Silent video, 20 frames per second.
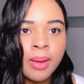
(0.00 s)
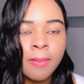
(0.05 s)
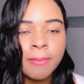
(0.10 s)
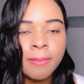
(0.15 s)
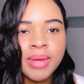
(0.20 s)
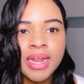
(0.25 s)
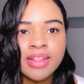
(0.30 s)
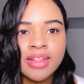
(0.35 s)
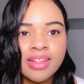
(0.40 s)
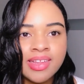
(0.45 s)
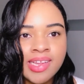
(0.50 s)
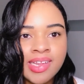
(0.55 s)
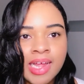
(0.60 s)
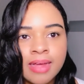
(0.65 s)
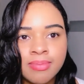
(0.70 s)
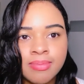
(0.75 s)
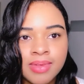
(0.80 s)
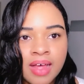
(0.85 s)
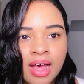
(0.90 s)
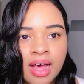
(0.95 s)
But at the
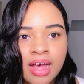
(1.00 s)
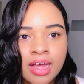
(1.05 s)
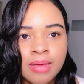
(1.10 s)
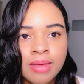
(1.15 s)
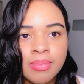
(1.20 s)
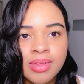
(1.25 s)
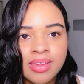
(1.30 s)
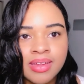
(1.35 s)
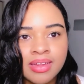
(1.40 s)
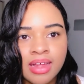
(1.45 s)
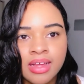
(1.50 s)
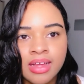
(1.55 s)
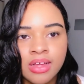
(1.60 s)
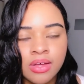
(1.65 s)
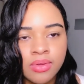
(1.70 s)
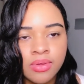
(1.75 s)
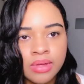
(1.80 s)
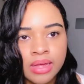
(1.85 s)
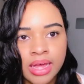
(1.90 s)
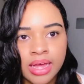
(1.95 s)
same time, it's like,
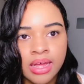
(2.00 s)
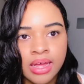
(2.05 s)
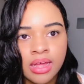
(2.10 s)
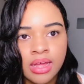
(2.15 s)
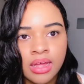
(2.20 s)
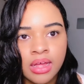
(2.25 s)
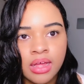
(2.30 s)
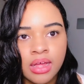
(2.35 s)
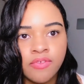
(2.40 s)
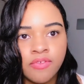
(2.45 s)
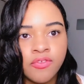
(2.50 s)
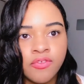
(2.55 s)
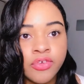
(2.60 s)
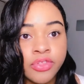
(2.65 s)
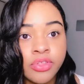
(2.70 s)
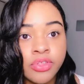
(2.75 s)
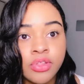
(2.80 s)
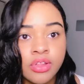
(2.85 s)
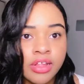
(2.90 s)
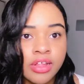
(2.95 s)
okay,
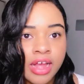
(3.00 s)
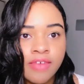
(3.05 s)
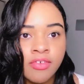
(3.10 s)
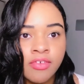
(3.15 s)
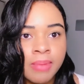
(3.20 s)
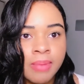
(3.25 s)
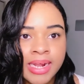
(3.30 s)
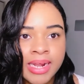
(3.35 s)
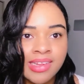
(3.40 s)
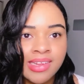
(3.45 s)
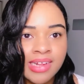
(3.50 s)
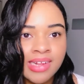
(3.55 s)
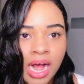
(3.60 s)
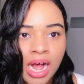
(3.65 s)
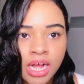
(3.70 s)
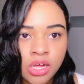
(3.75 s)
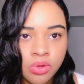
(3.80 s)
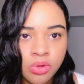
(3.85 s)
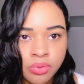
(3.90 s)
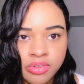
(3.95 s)
for everybody's
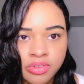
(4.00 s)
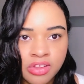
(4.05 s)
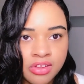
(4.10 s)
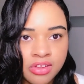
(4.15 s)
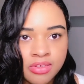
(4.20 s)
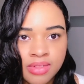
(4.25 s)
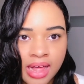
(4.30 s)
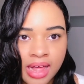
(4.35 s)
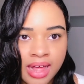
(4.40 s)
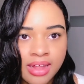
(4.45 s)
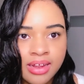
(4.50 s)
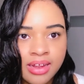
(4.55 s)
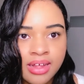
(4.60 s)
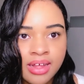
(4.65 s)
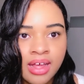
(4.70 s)
not going to do that.